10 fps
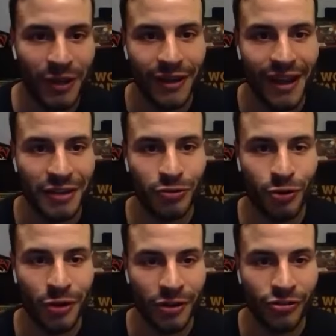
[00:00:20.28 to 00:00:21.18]
need any
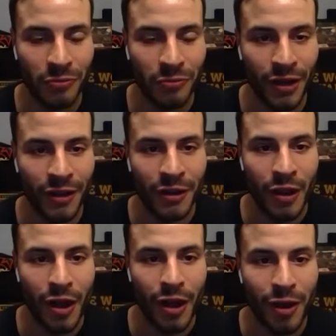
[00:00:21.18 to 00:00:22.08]
introduction, but
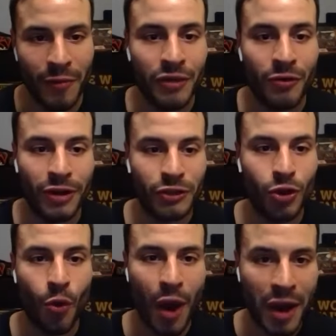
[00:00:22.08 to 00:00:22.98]
me and Russ go
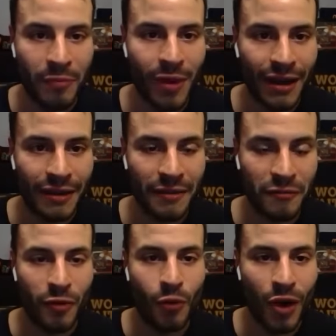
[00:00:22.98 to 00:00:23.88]
way back
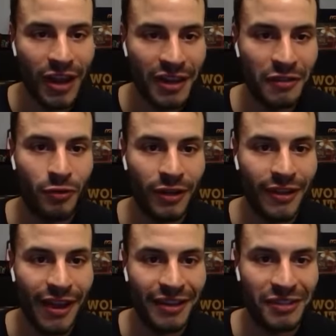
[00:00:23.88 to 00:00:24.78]
from Ring 83
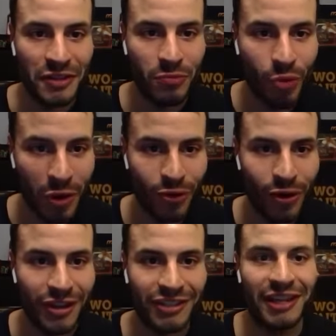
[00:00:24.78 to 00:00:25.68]
days at the Bois de
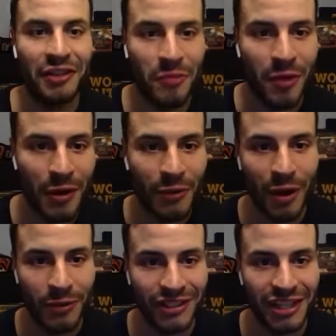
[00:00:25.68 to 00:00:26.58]
Boulogne Salaberry when
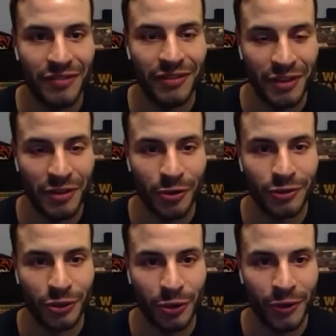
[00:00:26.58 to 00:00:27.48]
I was 17
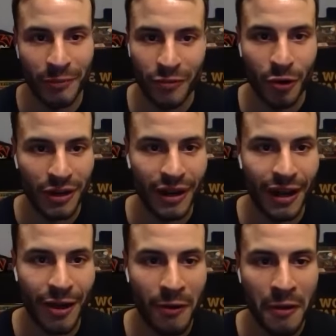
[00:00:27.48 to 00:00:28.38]
years old. I'm 30
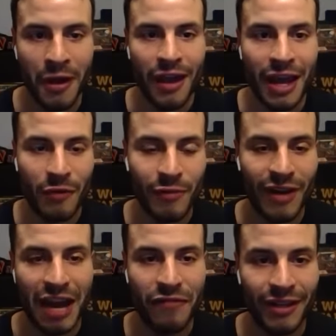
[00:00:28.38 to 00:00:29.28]
now, and we've been
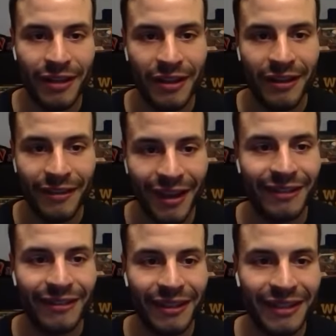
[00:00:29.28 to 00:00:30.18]
having
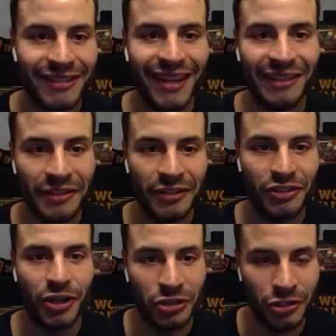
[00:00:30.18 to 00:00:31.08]
nightly, daily
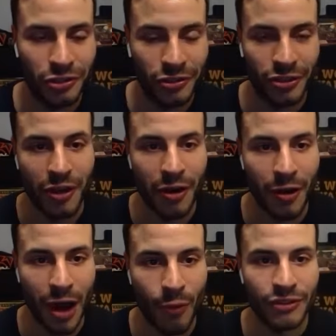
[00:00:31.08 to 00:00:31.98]
discussions,
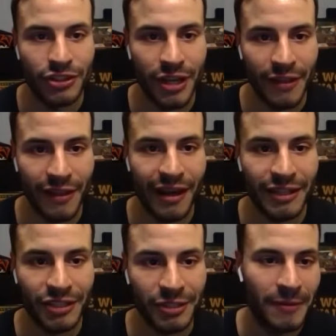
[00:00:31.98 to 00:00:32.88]
I would say the
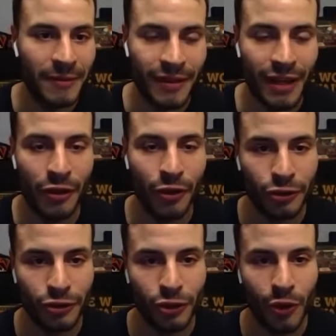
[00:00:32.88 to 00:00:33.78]
last 10 years
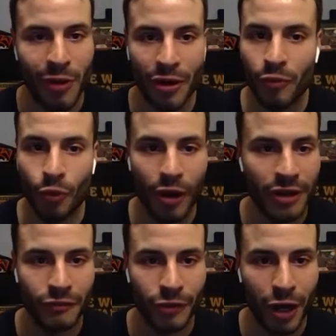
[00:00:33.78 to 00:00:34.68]
or so, about a
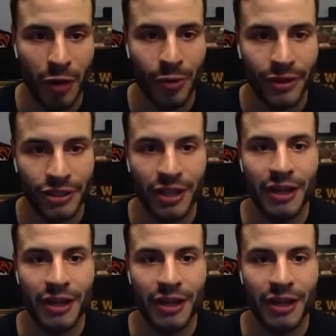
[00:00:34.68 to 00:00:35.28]
range of topics.